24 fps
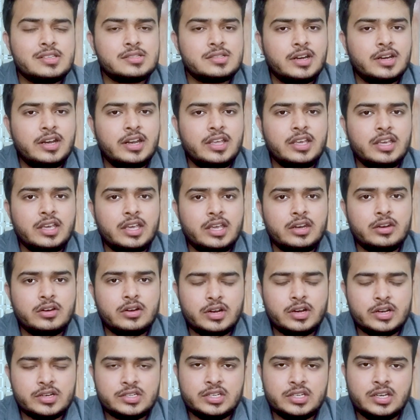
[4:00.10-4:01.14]
studying in
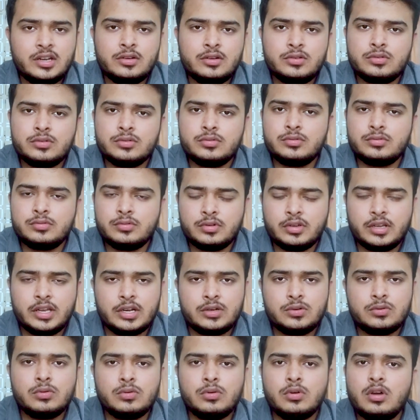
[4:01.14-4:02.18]
Russia to
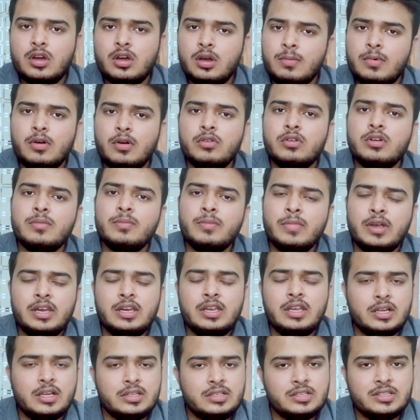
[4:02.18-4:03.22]
get to know about
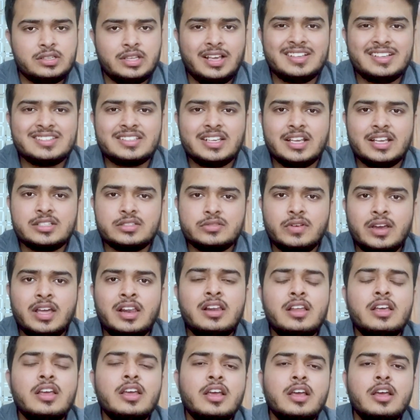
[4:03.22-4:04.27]
many other things as
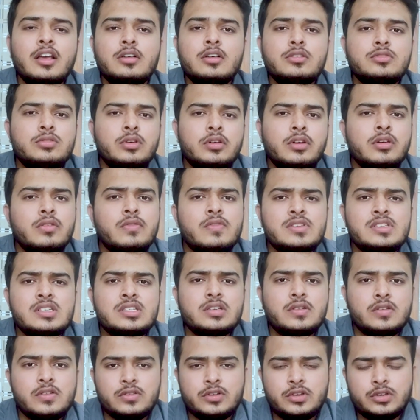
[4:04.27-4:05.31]
well. So you can visit
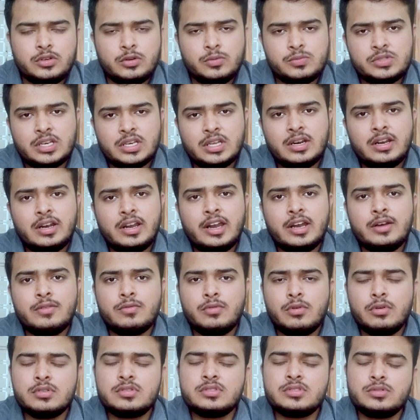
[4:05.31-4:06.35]
our YouTube channel and
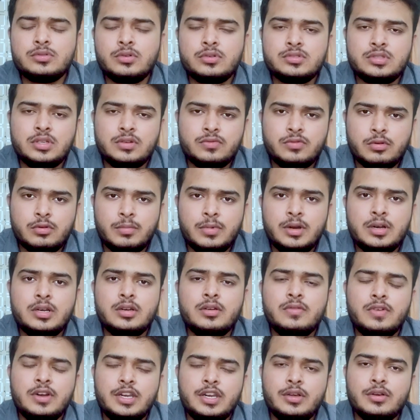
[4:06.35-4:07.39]
watch those
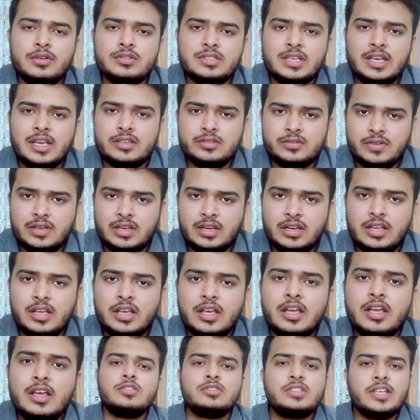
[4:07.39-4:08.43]
informative videos as well.
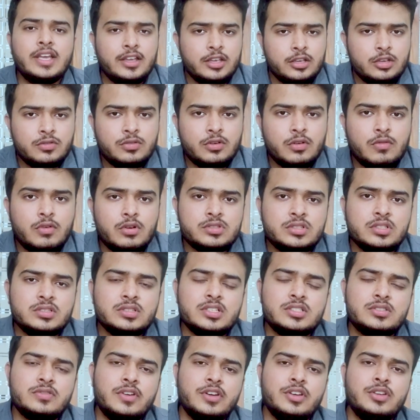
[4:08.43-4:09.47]
So thank you for watching
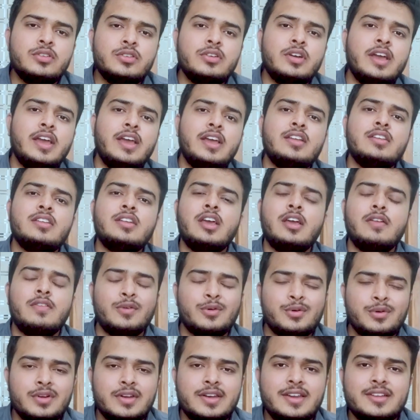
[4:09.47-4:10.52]
this video and have a
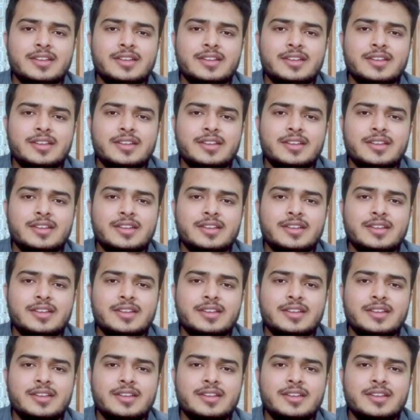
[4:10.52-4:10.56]
good